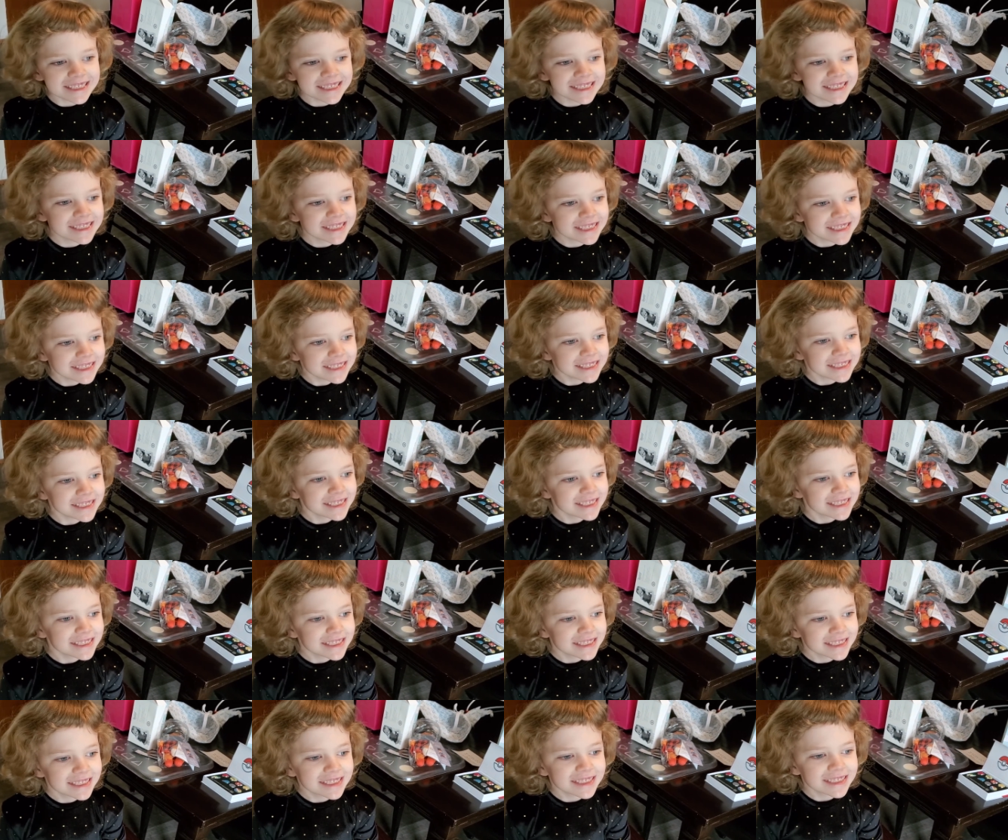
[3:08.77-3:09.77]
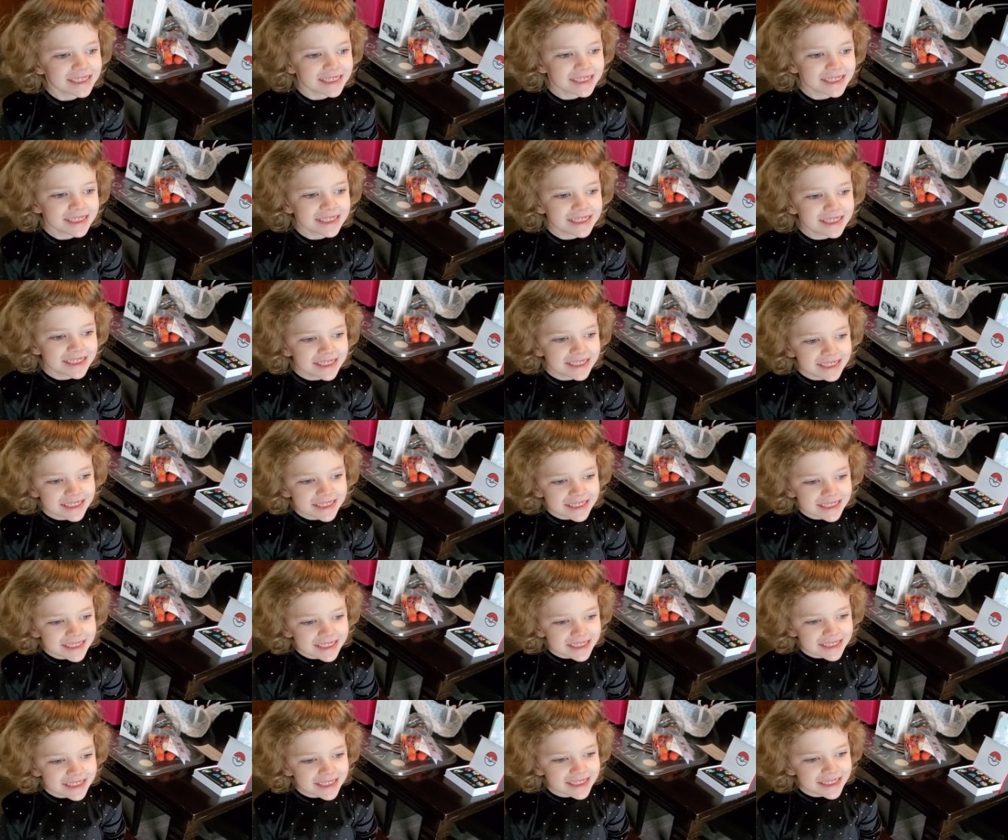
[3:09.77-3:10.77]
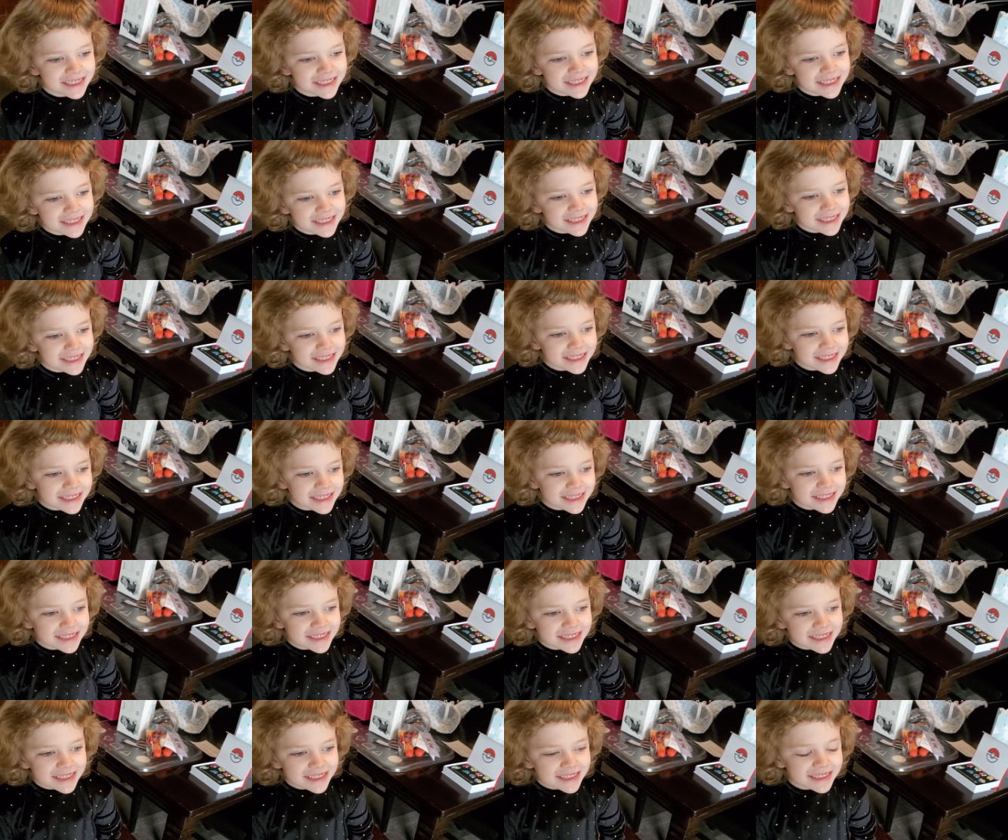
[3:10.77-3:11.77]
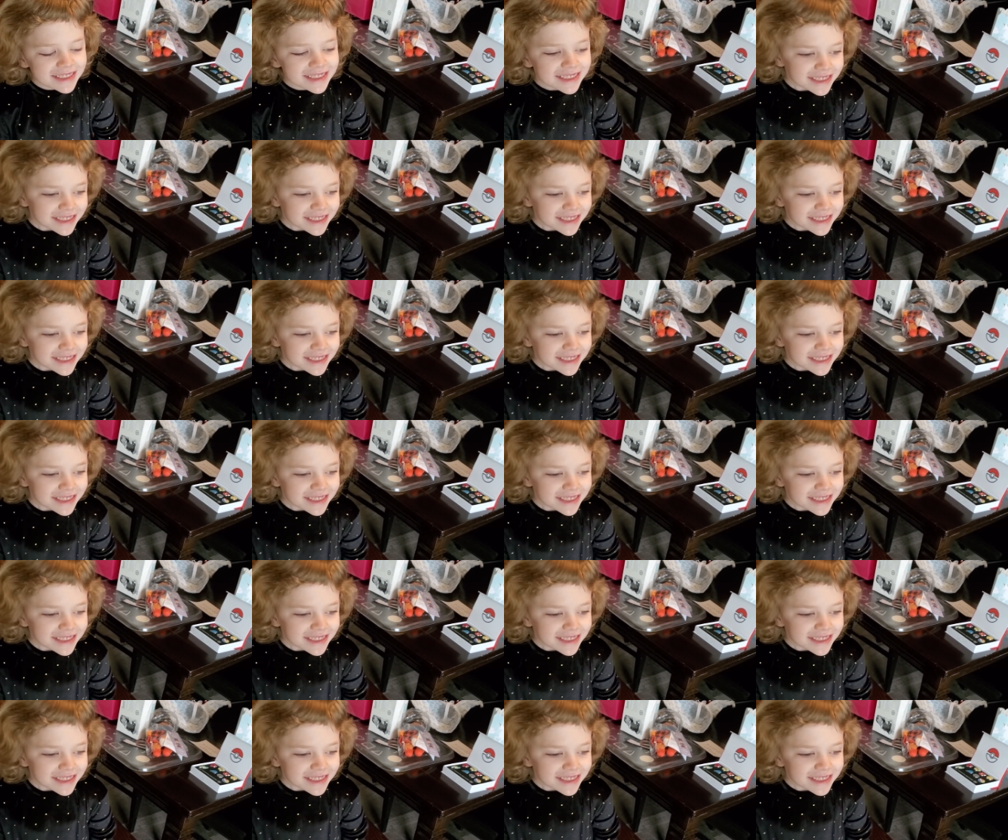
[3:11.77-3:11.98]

Happy birthday, Freya. Happy birthday, Freya. We love you.